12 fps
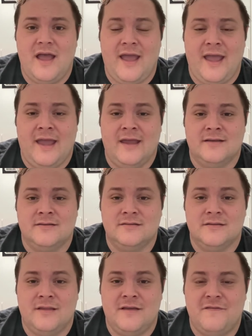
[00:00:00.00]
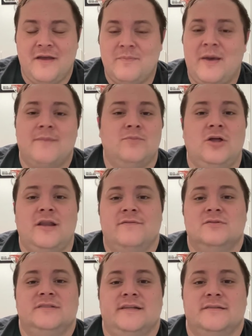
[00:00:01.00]
and they've had bad blood
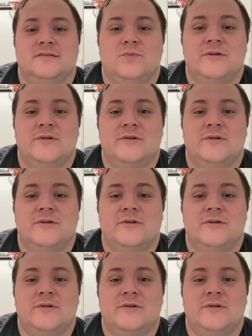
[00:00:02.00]
ever since.